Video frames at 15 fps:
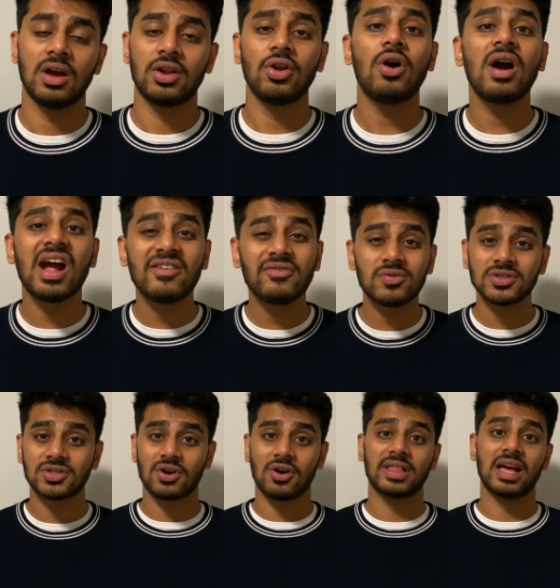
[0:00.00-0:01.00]
Not everyone's
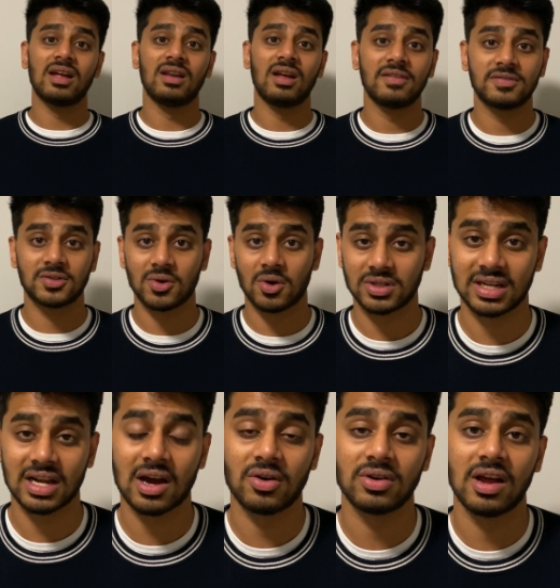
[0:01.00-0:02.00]
got their life sorted
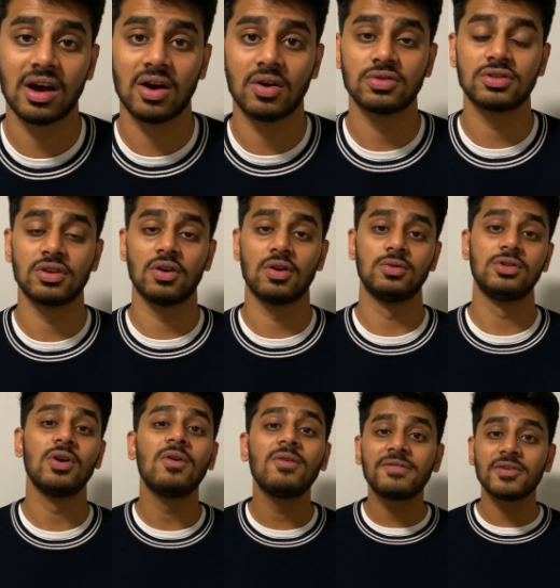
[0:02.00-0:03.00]
out now, so
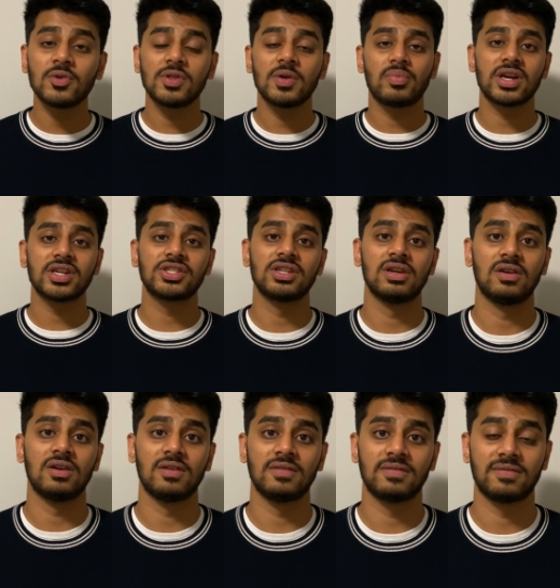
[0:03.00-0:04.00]
don't feel the pressure
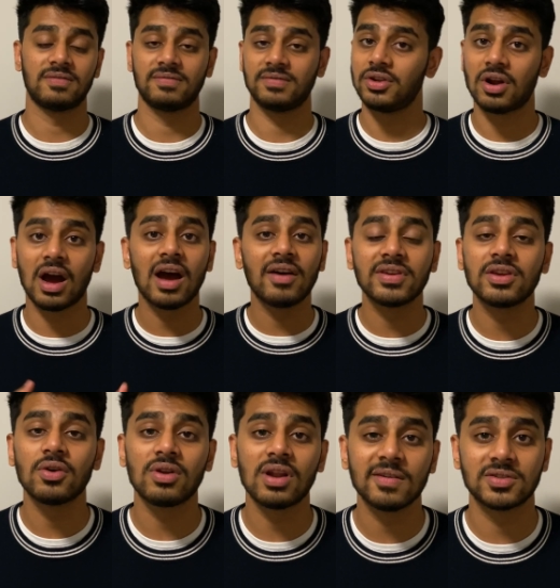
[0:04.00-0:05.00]
of, having your
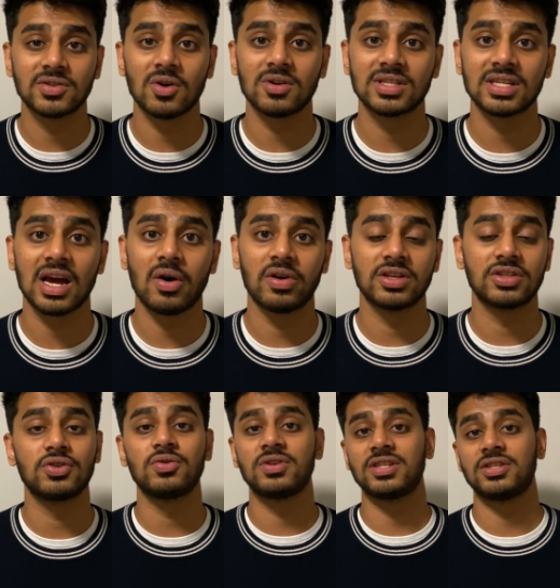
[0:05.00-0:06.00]
life sorted out as
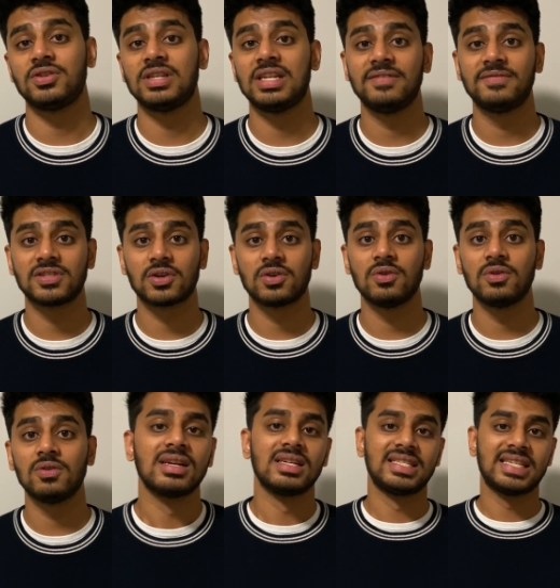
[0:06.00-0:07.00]
soon as you leave school.
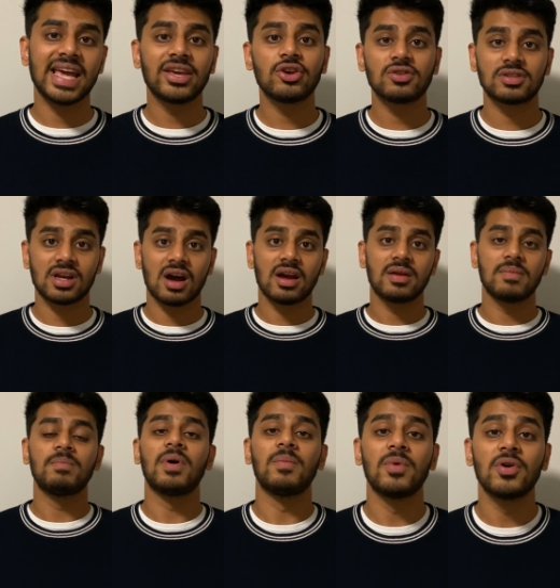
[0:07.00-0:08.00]
Take your time,
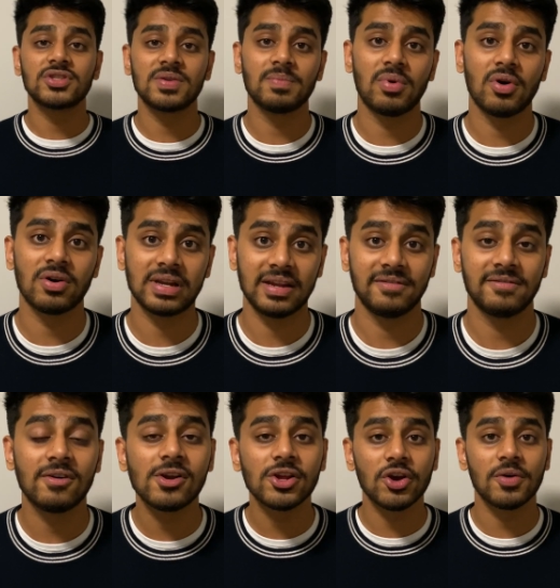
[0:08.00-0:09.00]
but most importantly,
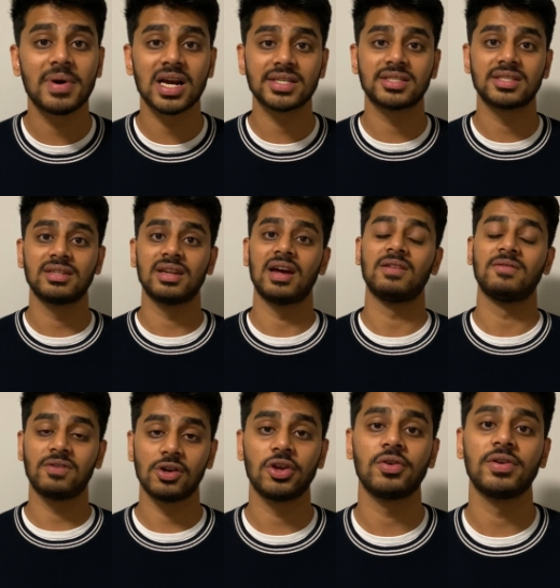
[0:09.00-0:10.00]
follow your passion and
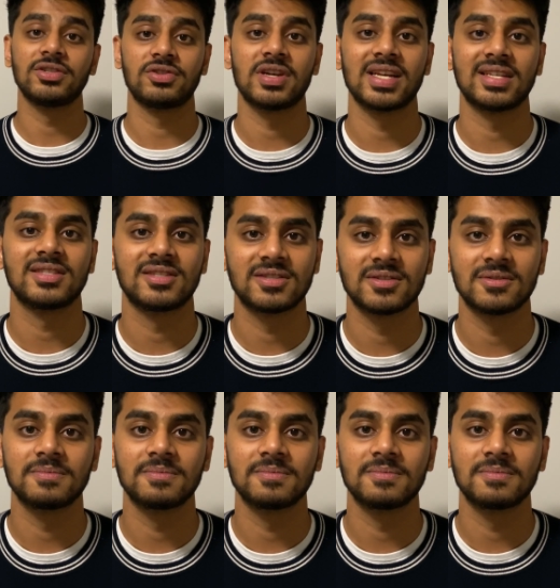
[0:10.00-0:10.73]
follow your interests.